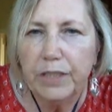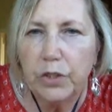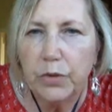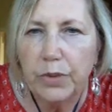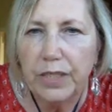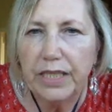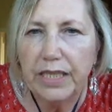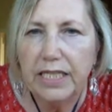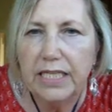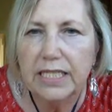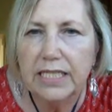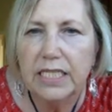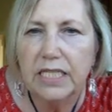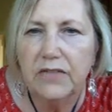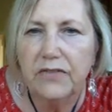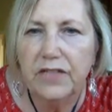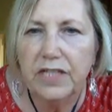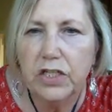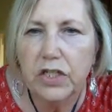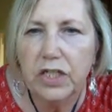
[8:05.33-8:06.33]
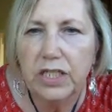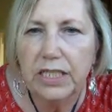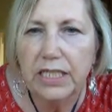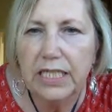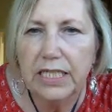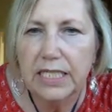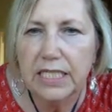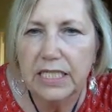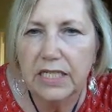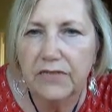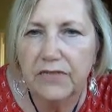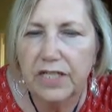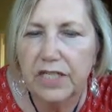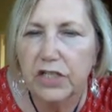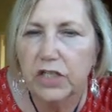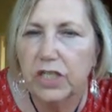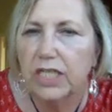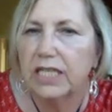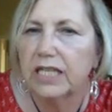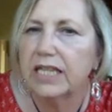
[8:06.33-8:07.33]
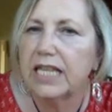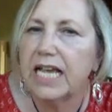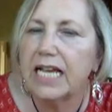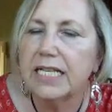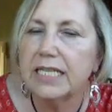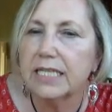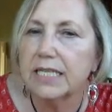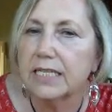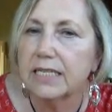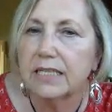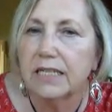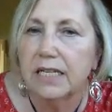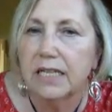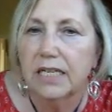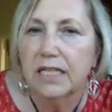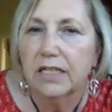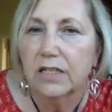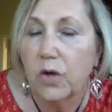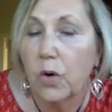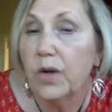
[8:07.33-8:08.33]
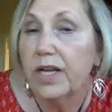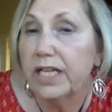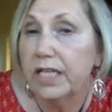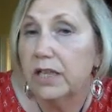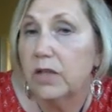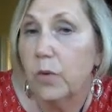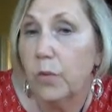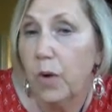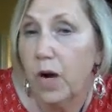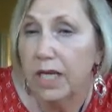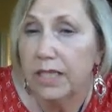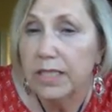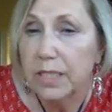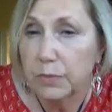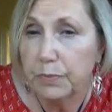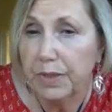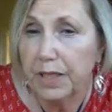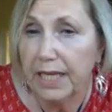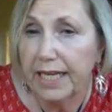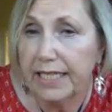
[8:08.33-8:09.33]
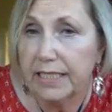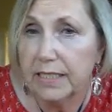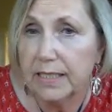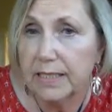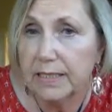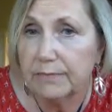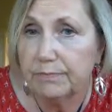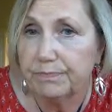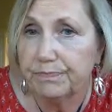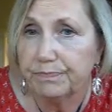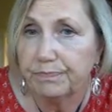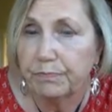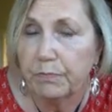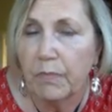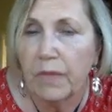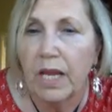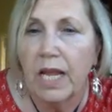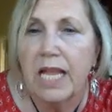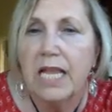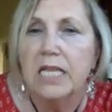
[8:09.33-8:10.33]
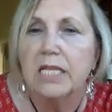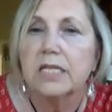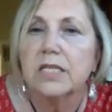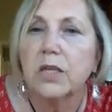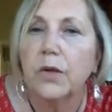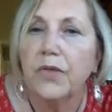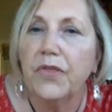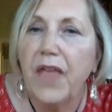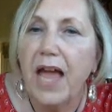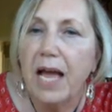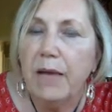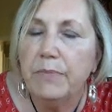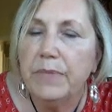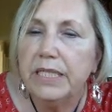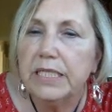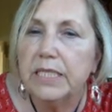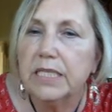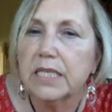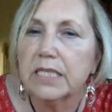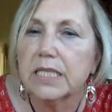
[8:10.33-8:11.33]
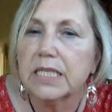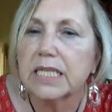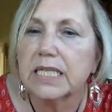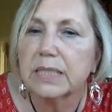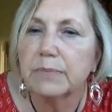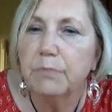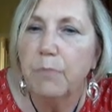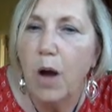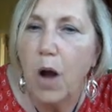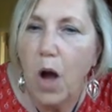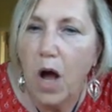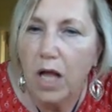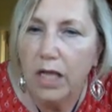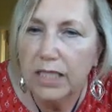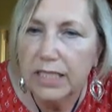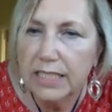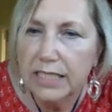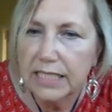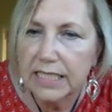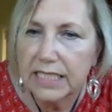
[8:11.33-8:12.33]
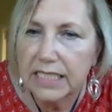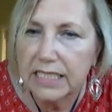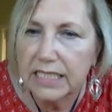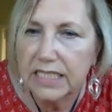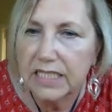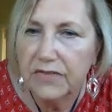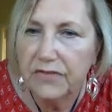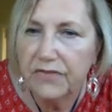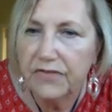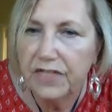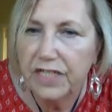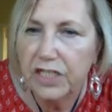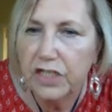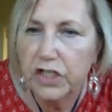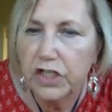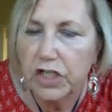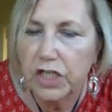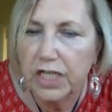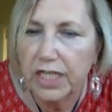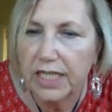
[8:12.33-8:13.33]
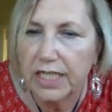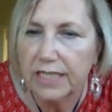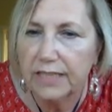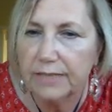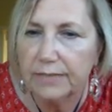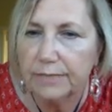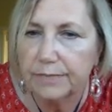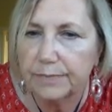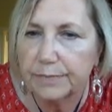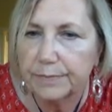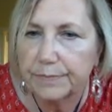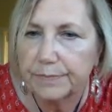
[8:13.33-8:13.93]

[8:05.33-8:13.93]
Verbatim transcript: between this division and this division, that's going in the ones place. So that means the smallest division,